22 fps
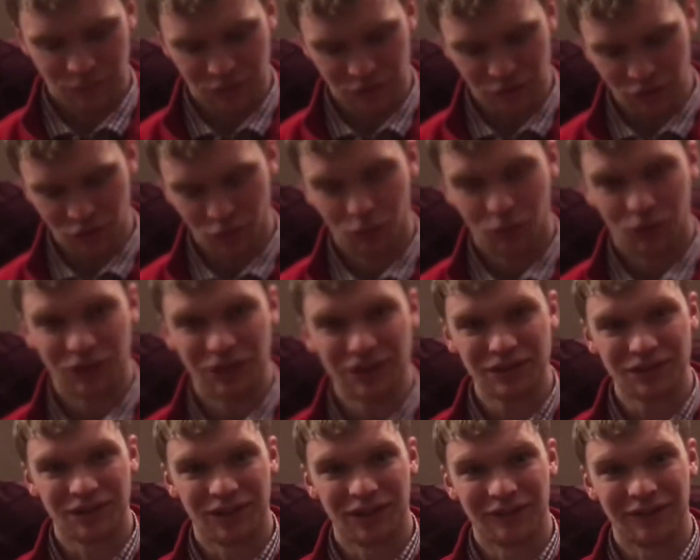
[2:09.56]
you know what
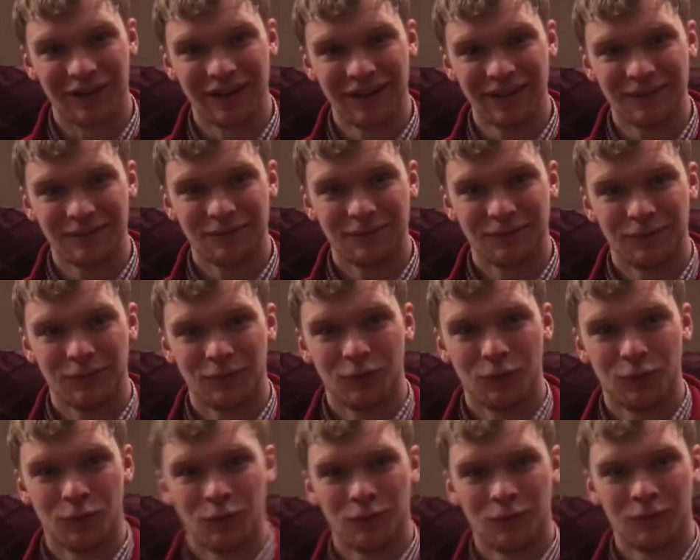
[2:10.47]
these are, right?
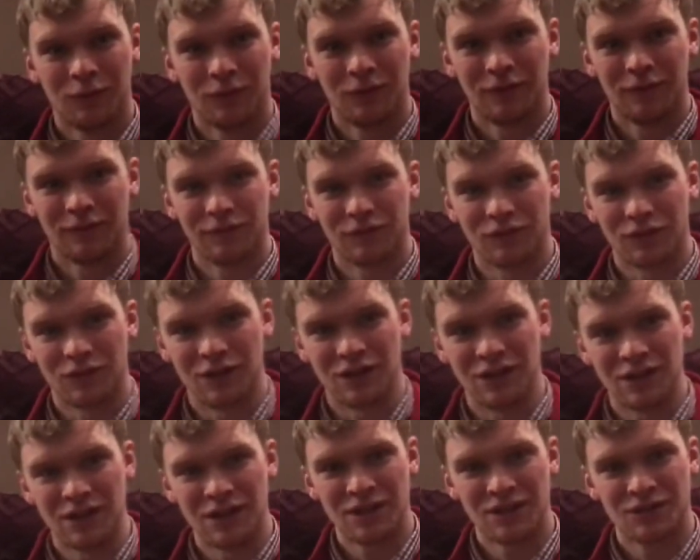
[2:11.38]

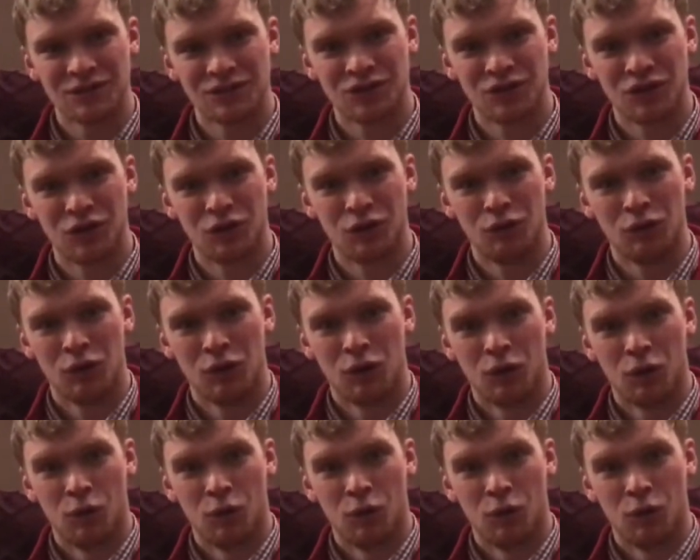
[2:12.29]
3, 2,